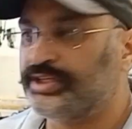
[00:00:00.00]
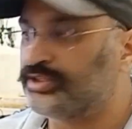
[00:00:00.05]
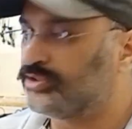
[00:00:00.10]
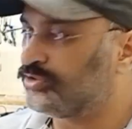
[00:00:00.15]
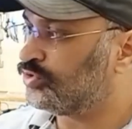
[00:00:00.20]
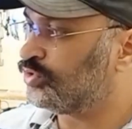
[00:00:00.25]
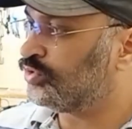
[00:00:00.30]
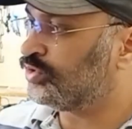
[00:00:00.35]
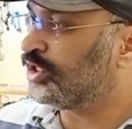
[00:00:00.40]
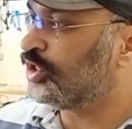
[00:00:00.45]

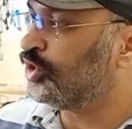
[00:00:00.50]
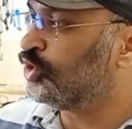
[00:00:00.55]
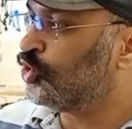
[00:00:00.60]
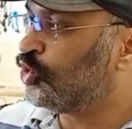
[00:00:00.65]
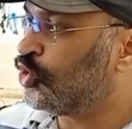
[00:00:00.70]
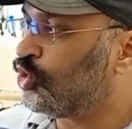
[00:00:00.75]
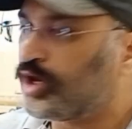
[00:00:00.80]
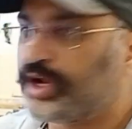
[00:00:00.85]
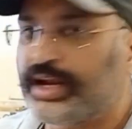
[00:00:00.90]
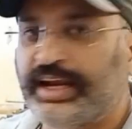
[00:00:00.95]
So the
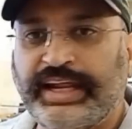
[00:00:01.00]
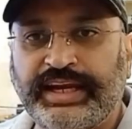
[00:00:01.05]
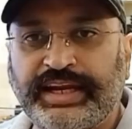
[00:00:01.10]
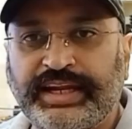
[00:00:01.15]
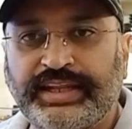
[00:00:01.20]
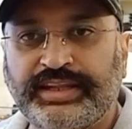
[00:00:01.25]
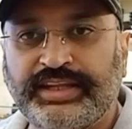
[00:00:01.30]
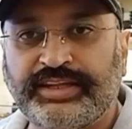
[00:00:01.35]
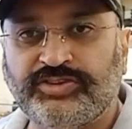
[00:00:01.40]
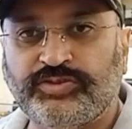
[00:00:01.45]
no clean in
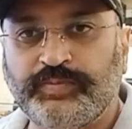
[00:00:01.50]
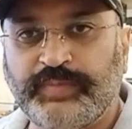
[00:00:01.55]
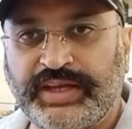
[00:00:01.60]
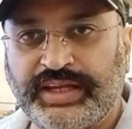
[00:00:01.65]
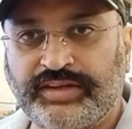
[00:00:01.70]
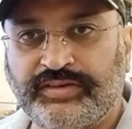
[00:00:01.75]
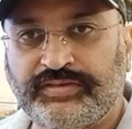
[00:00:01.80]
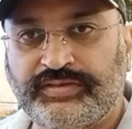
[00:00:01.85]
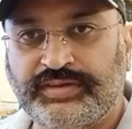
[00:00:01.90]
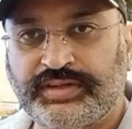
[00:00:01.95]
this
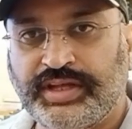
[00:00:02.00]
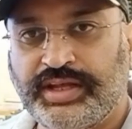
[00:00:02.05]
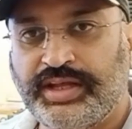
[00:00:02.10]
means